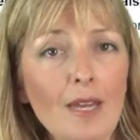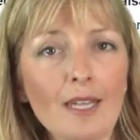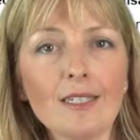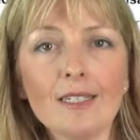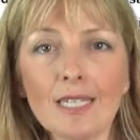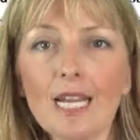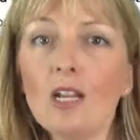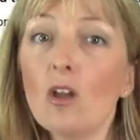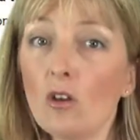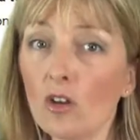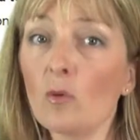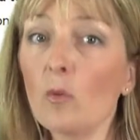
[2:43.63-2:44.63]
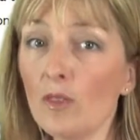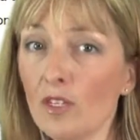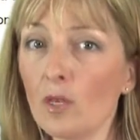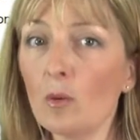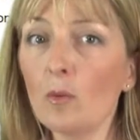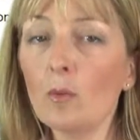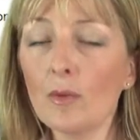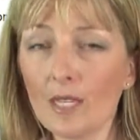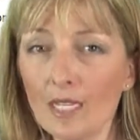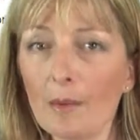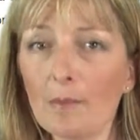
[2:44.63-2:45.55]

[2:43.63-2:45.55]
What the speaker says: and stay longer with you within